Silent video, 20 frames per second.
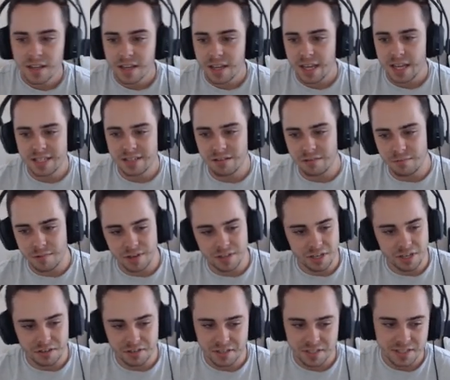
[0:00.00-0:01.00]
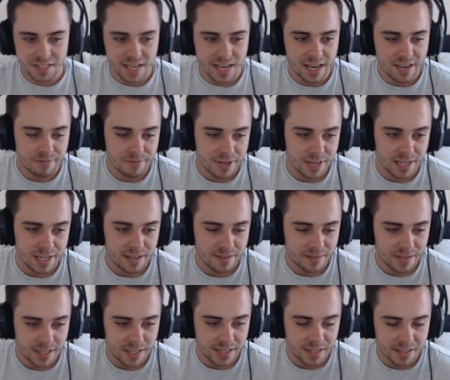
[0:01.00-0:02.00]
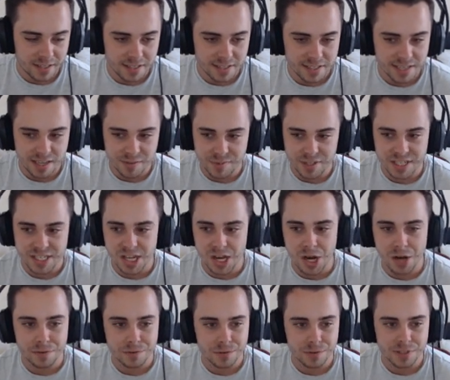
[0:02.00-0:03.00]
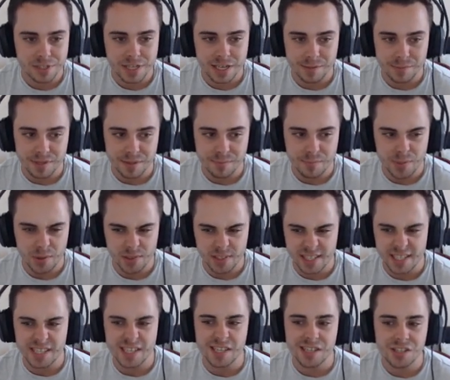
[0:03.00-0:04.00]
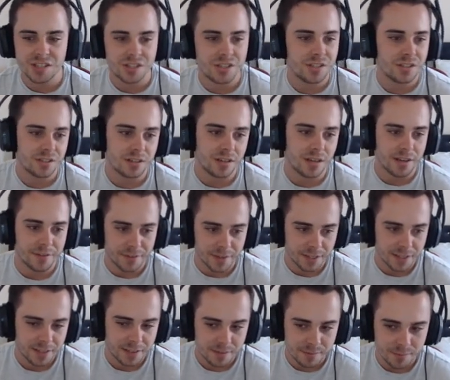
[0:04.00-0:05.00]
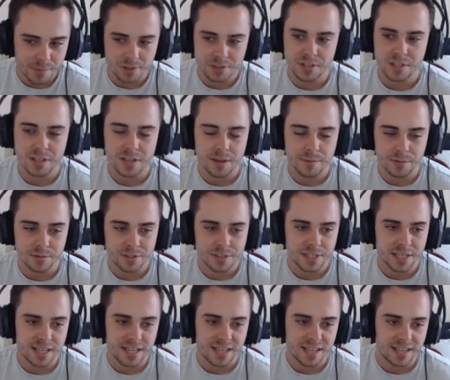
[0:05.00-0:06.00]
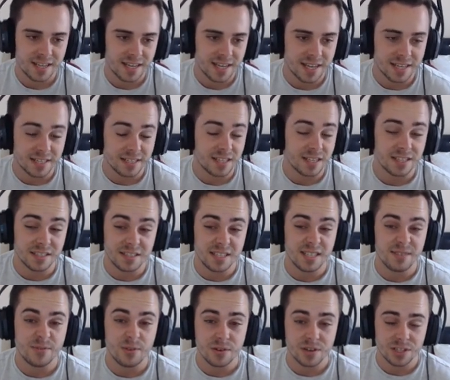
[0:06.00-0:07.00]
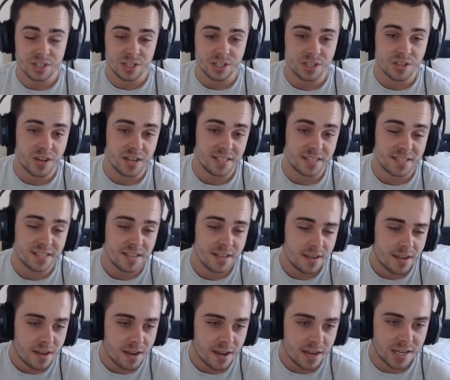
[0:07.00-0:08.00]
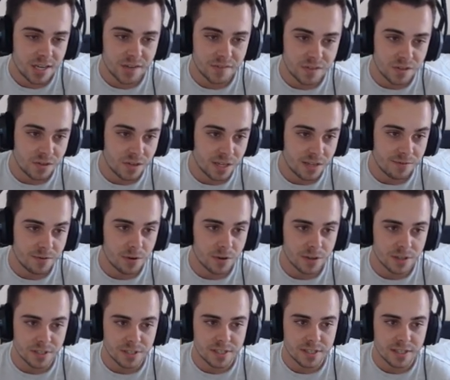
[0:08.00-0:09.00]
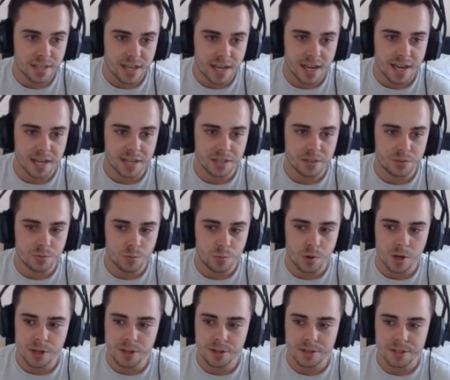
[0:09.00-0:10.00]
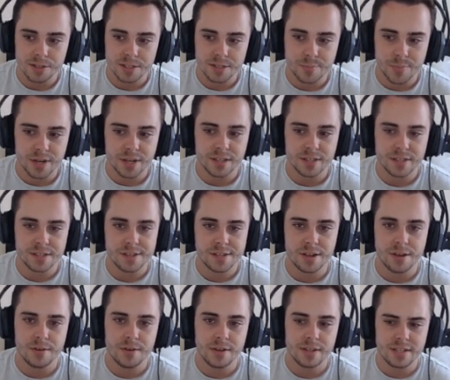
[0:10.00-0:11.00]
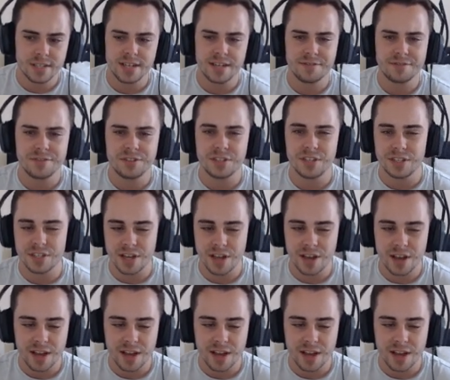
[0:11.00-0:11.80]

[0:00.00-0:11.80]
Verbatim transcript: there's not much else to say. I uh, really I, like it's going to be scarfed or it's going to be bulky-ish. I think most of the time you'll see it, and and defog is just nice. I now have two defoggers and one spinner, so it's enough to deter